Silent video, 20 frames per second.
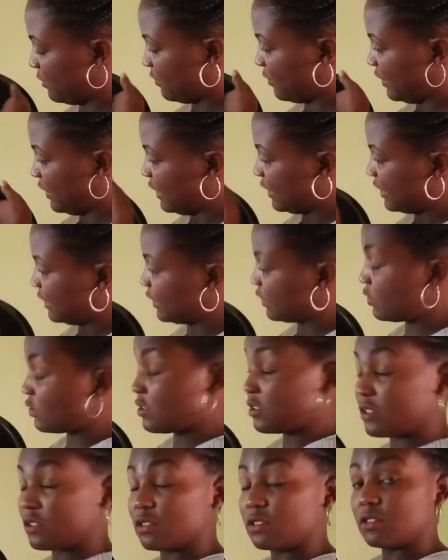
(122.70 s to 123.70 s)
of it, it's
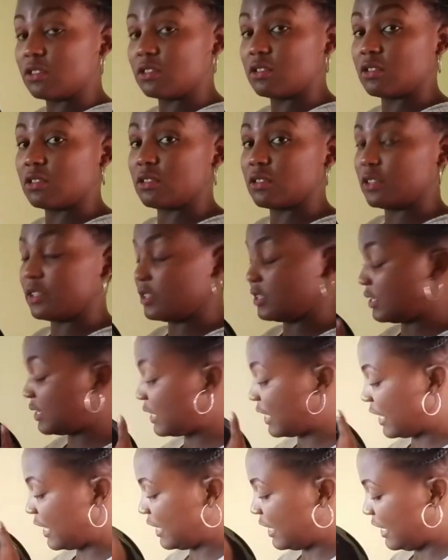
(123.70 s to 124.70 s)
also
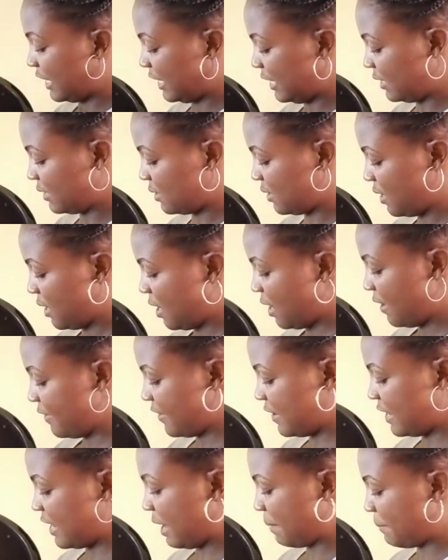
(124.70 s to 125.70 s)
stainless,
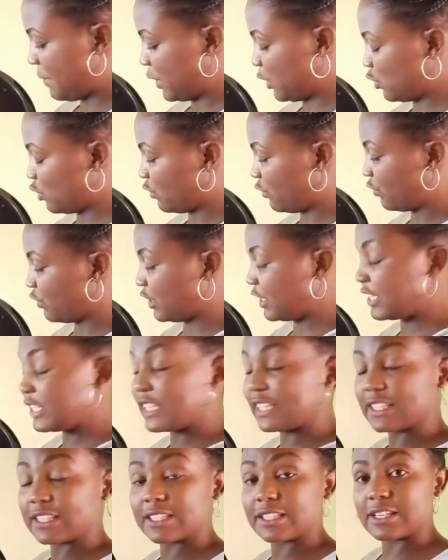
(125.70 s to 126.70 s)
the inner part of it
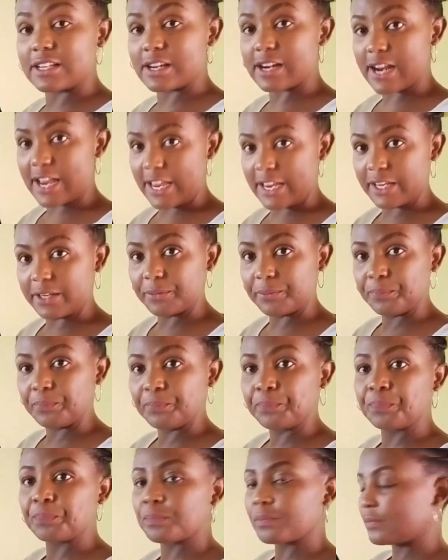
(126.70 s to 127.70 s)
is dry,
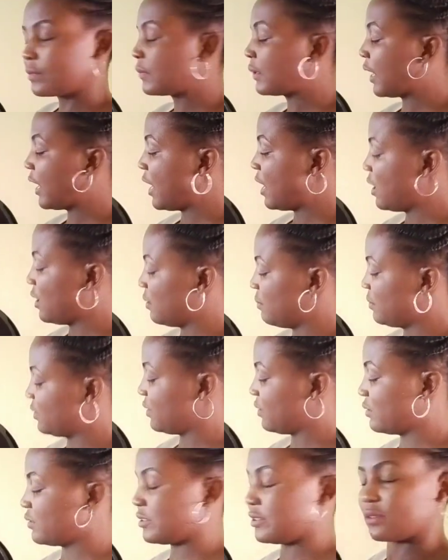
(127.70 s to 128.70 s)

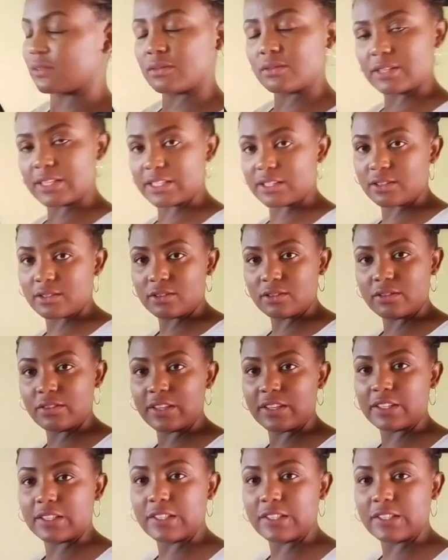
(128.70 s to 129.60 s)
because you just know